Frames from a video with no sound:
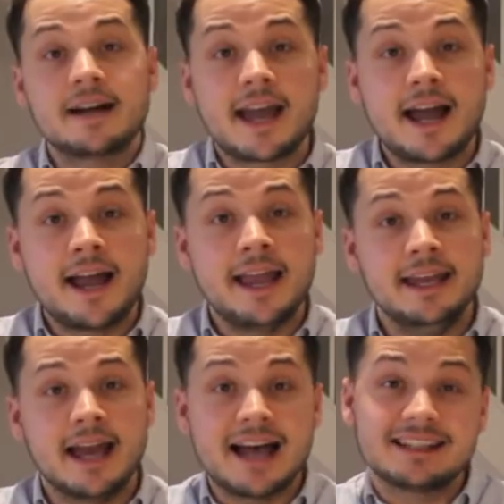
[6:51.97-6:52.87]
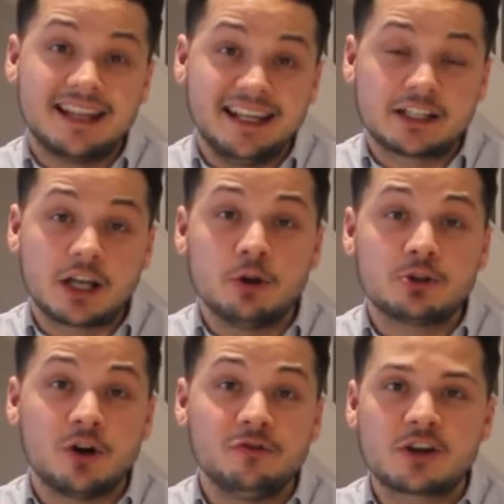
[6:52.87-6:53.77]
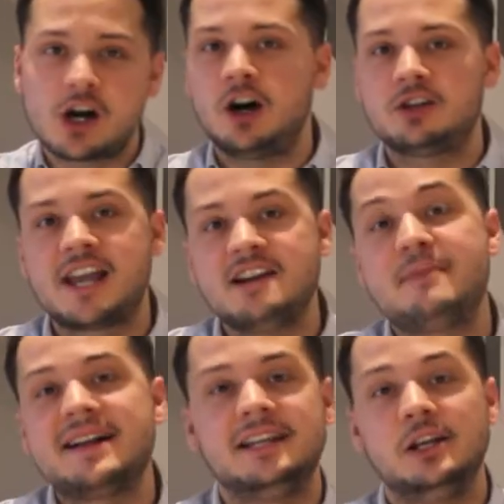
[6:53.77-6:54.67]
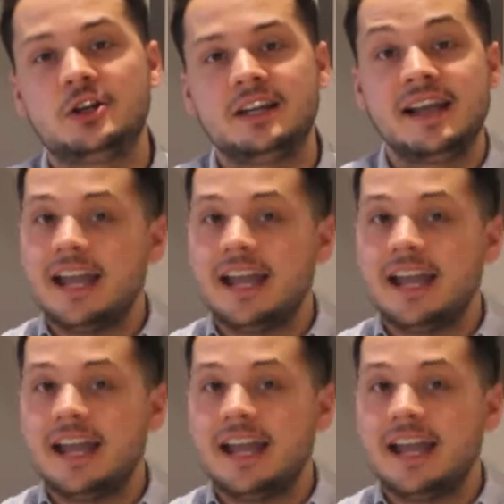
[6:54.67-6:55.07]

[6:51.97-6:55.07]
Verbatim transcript: Okay, as the list goes on, the cars get better looking.